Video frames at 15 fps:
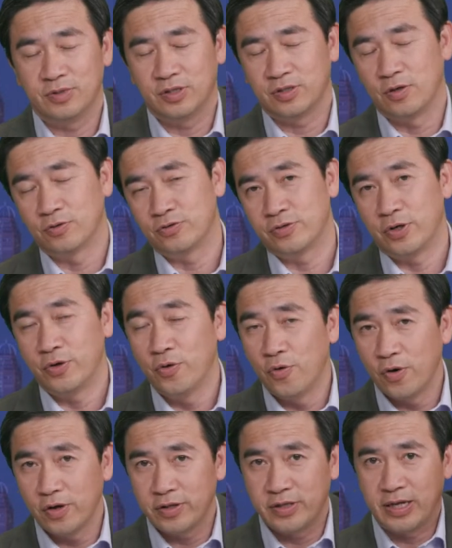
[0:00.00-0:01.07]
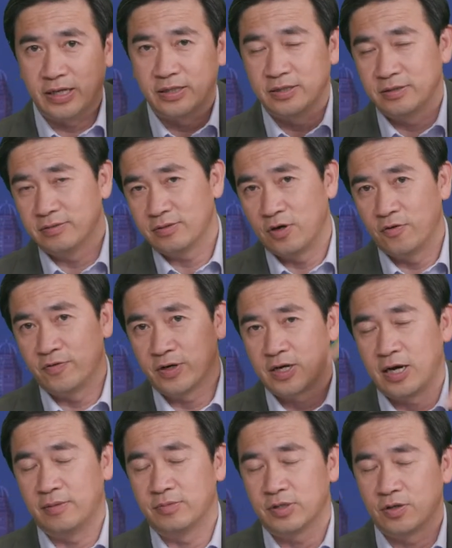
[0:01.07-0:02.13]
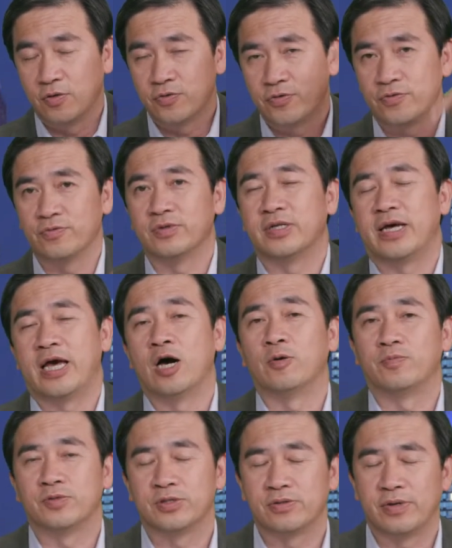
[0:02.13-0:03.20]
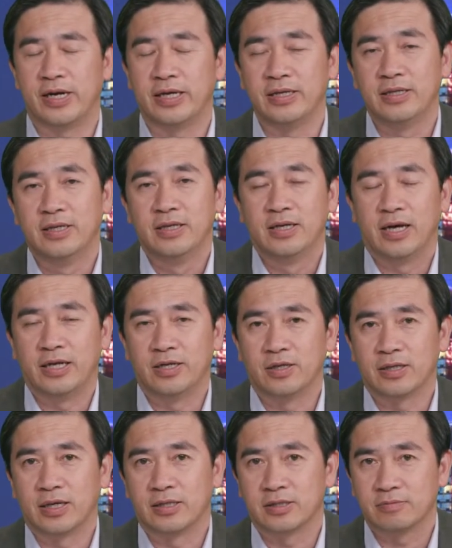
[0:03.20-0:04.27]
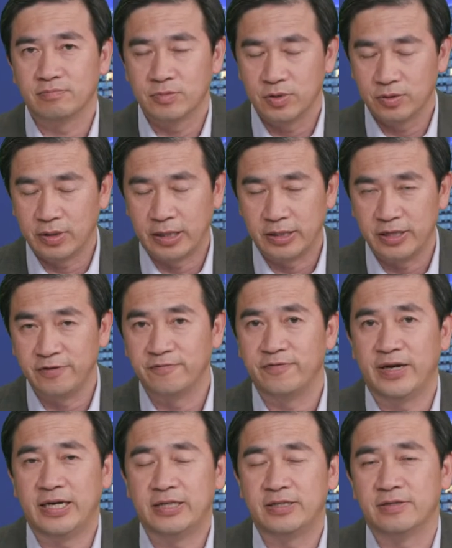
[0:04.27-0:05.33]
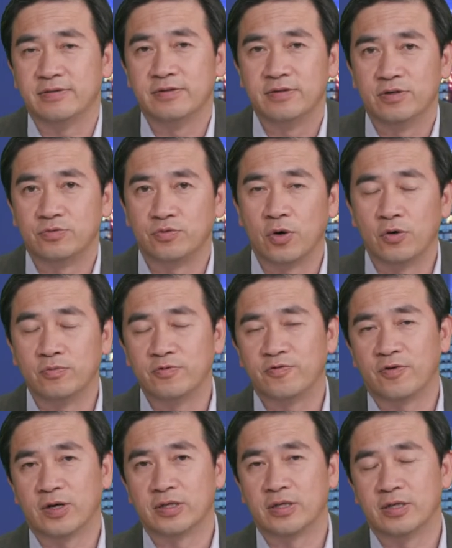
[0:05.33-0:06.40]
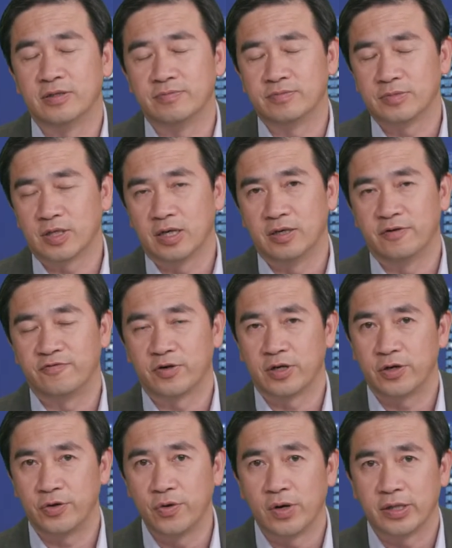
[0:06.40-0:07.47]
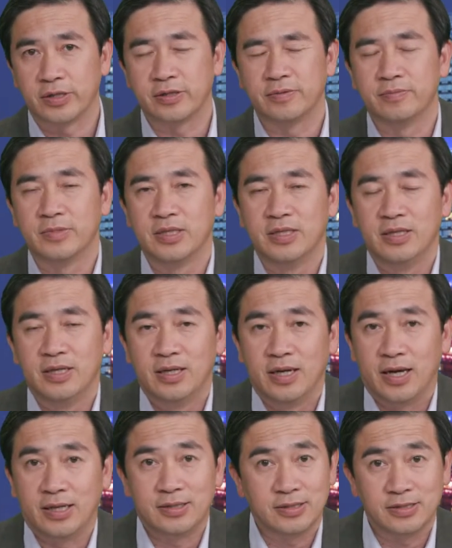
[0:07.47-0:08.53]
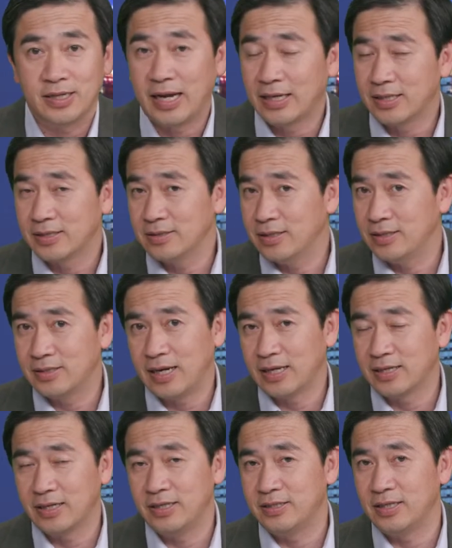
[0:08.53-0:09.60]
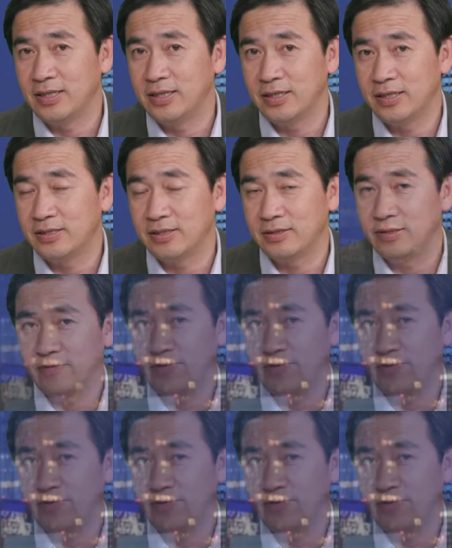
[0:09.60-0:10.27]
to the north and go through the Alps, right, and invade Rome from the north. And it's like it's a